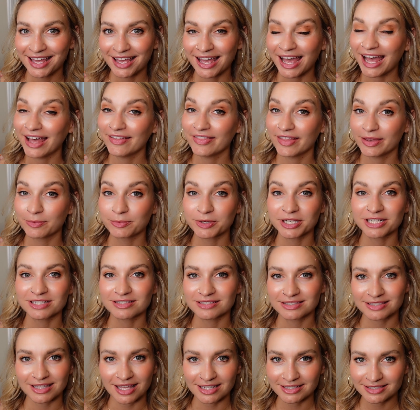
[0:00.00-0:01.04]
and then we're gonna
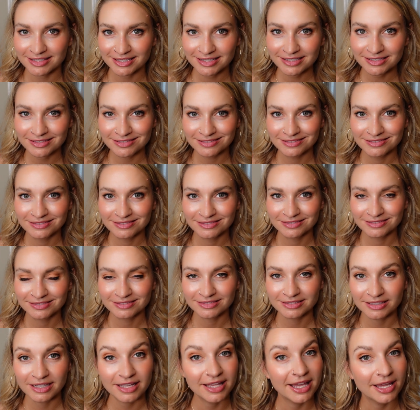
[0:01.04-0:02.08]
slice it
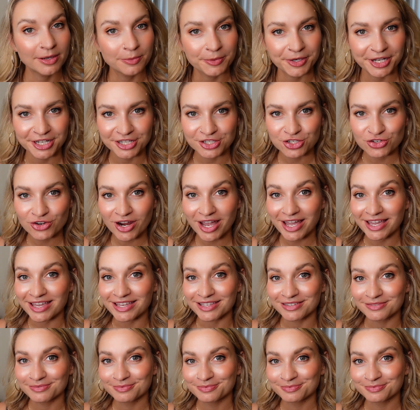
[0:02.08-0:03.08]
and we're gonna try it.